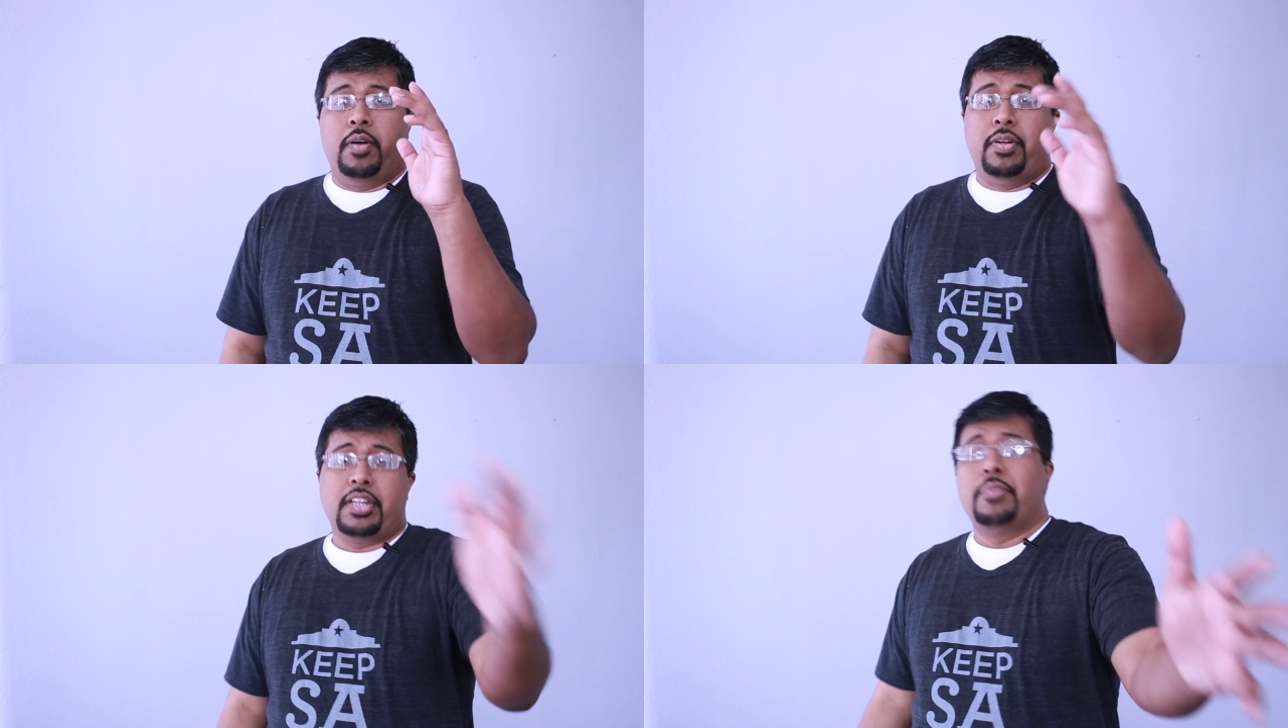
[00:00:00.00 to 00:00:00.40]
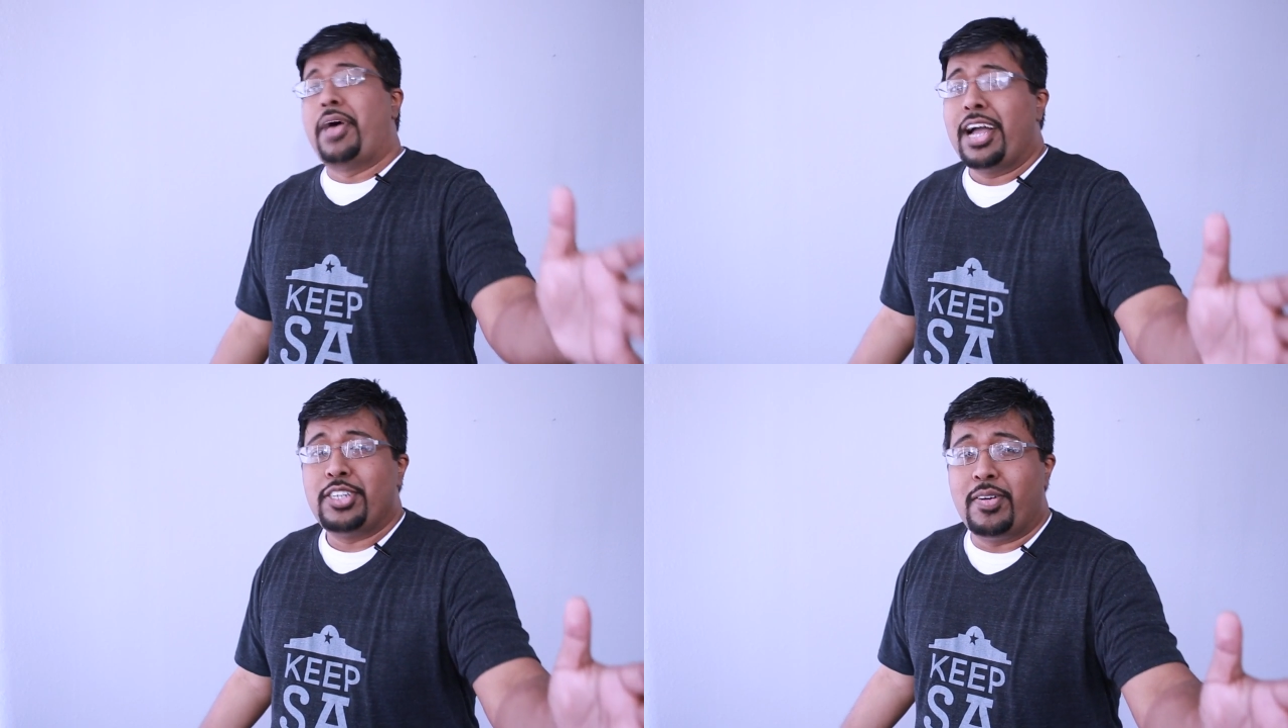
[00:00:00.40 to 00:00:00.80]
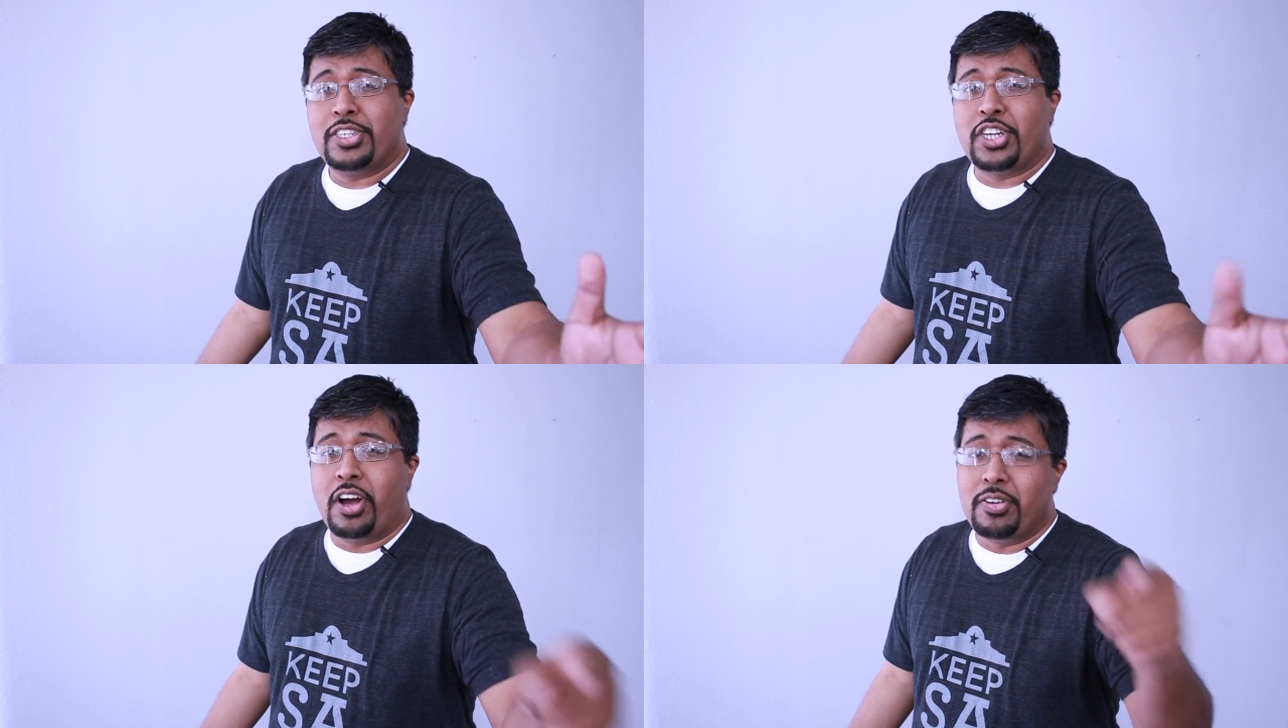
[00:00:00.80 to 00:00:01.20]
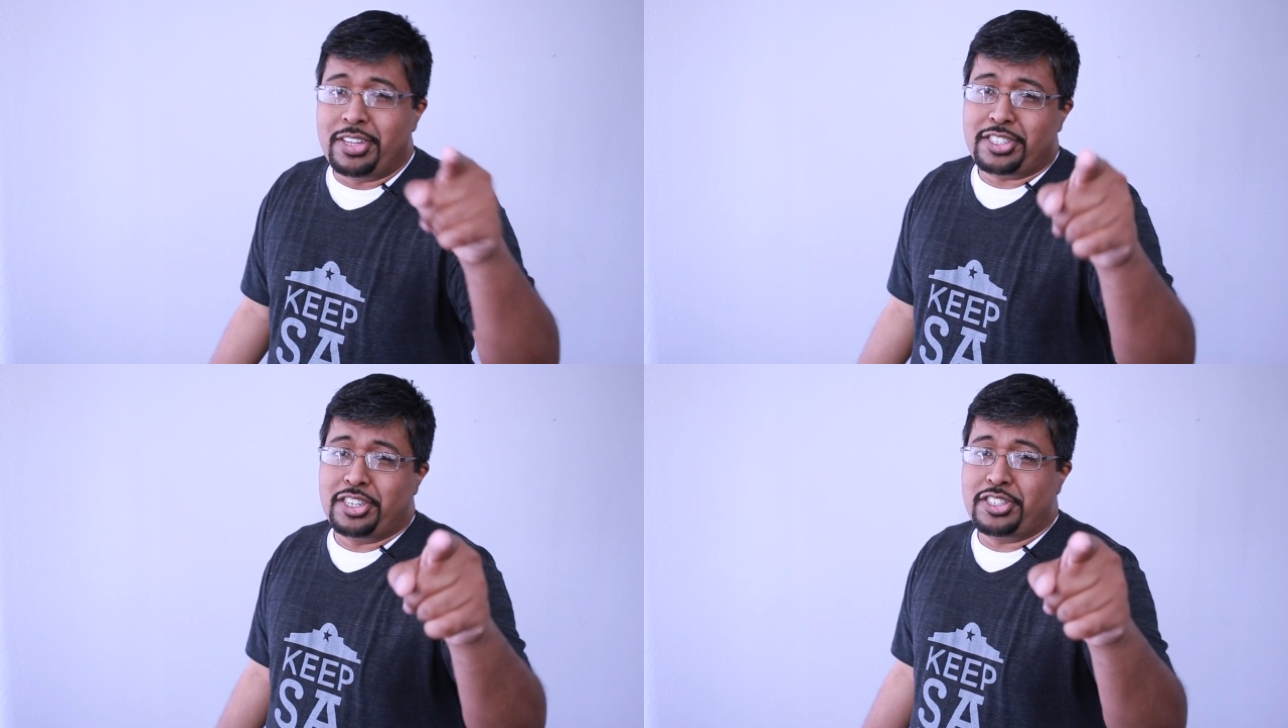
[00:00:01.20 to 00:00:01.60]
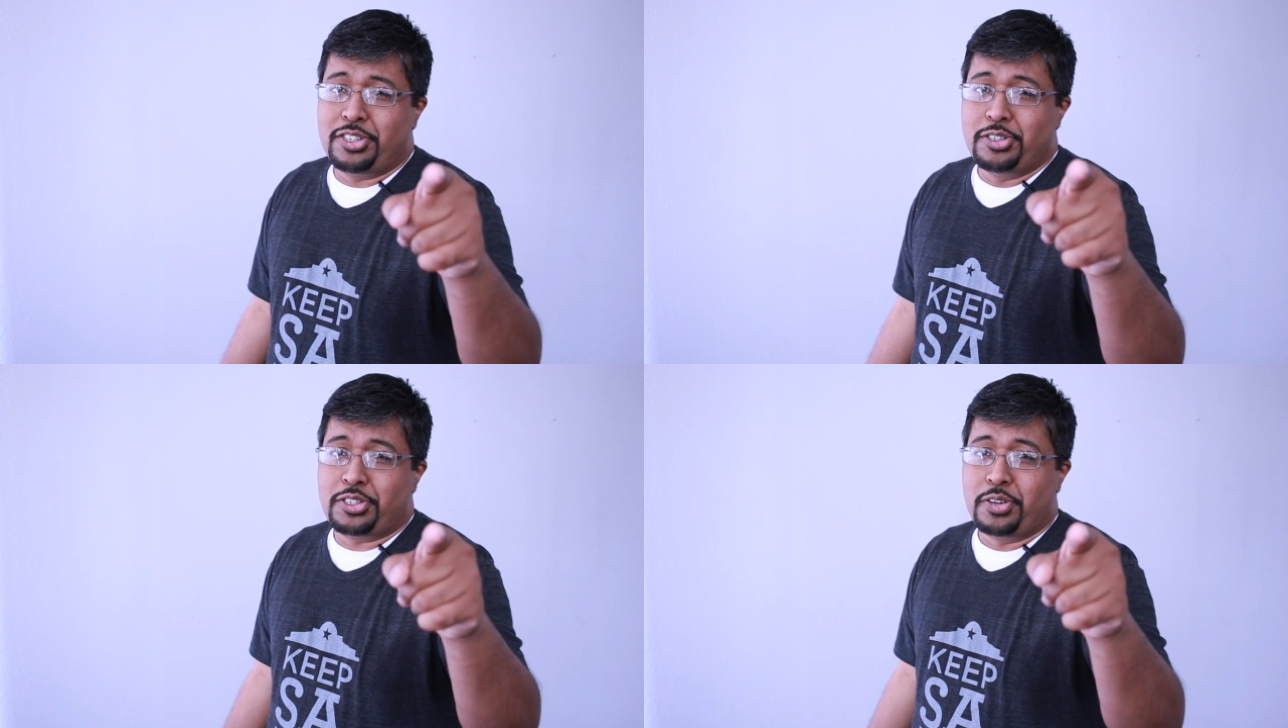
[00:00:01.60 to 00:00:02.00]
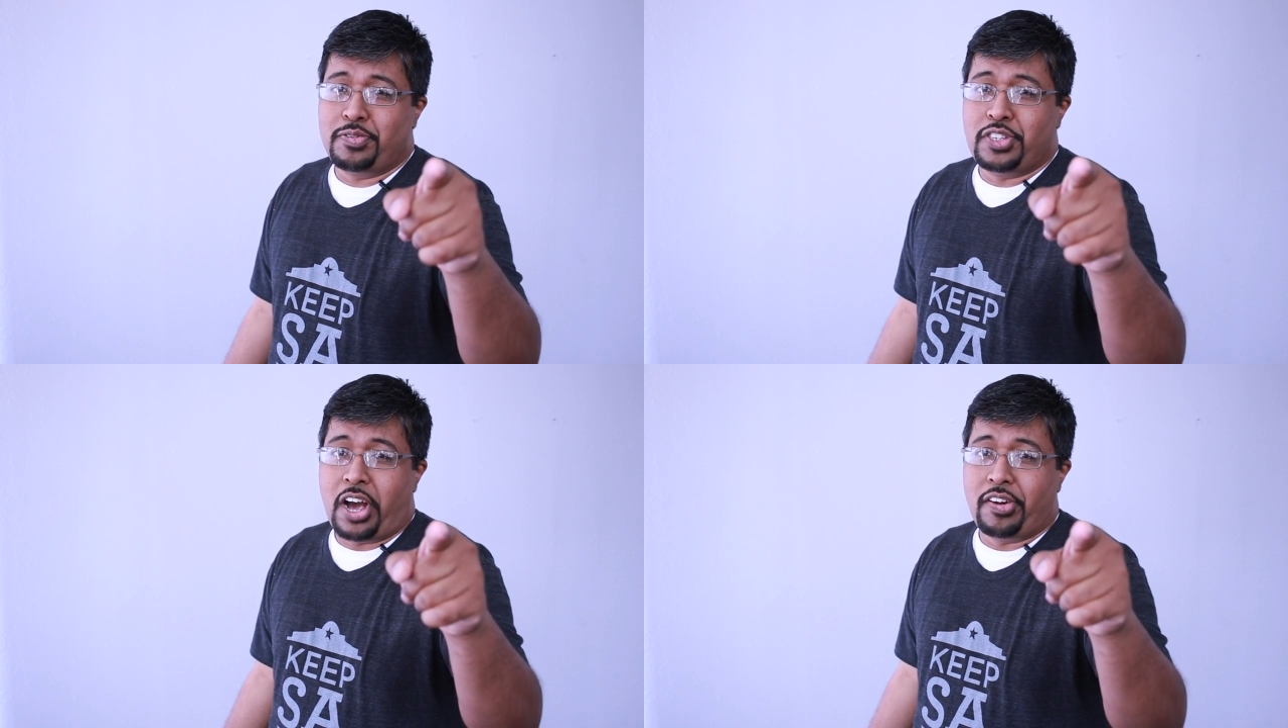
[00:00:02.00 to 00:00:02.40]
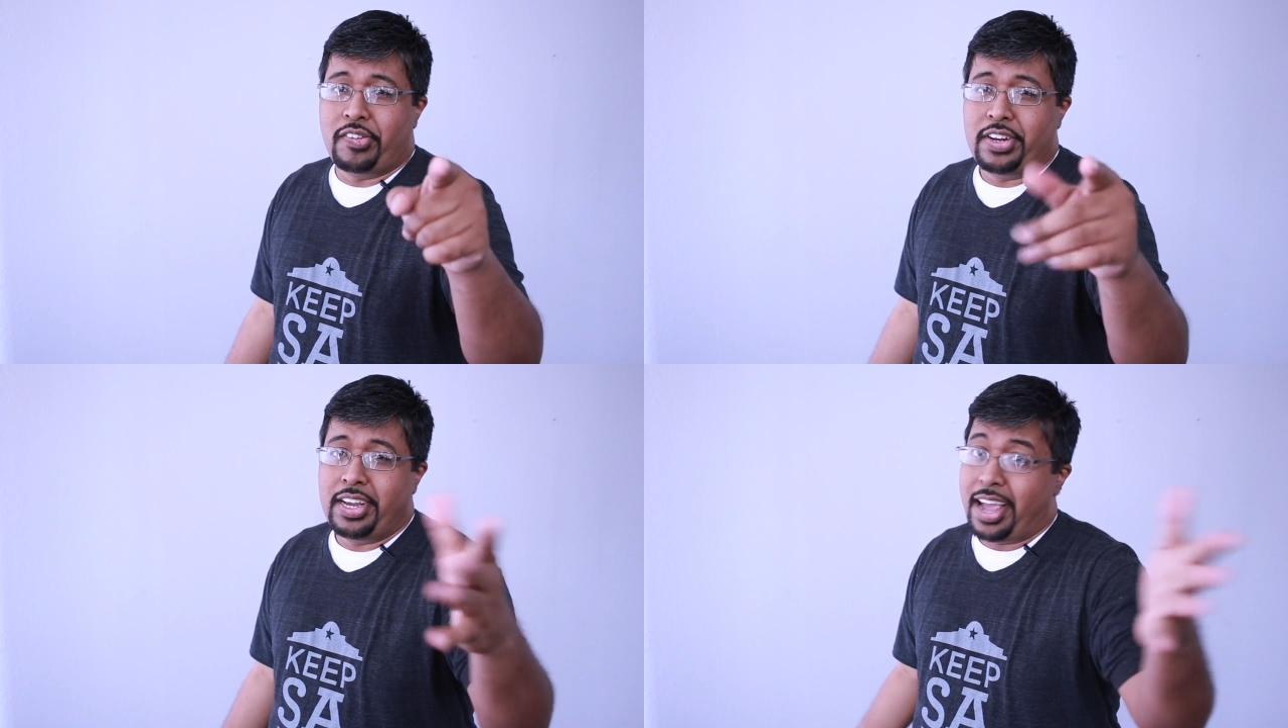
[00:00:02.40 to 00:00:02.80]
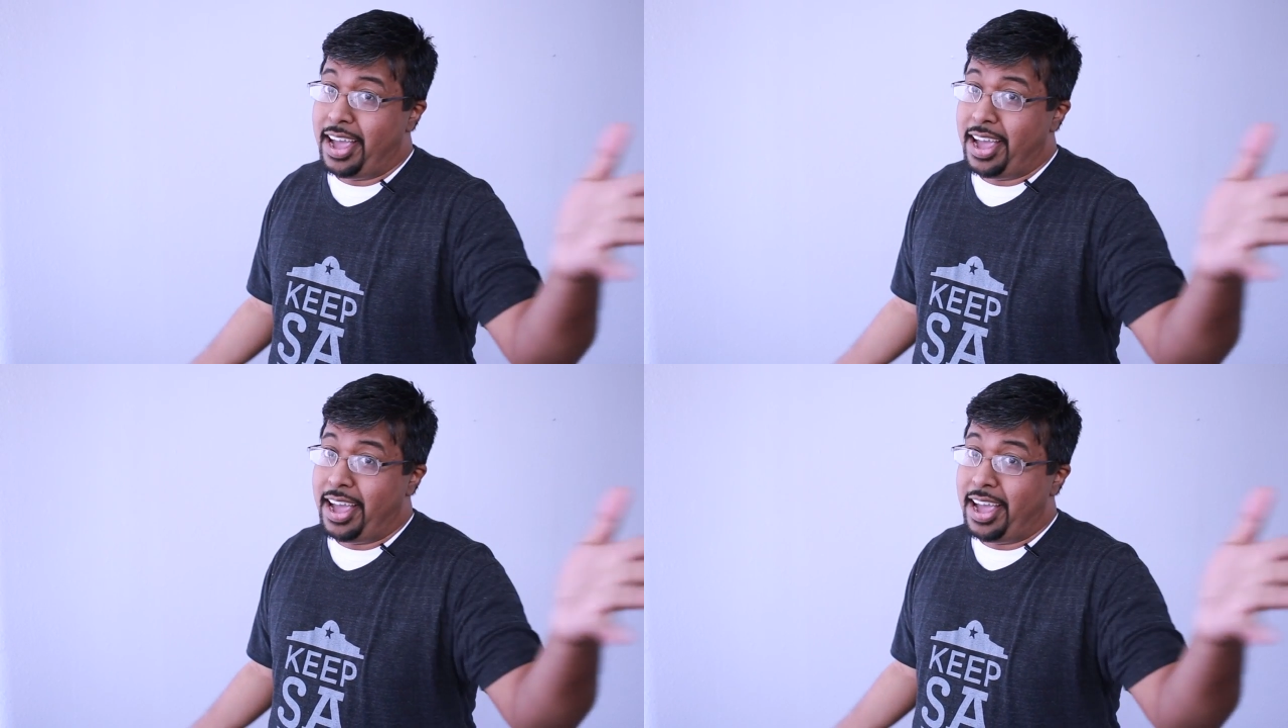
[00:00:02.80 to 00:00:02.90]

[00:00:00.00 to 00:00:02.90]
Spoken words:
Welcome back to our show. This is Yusuf Chowdhury,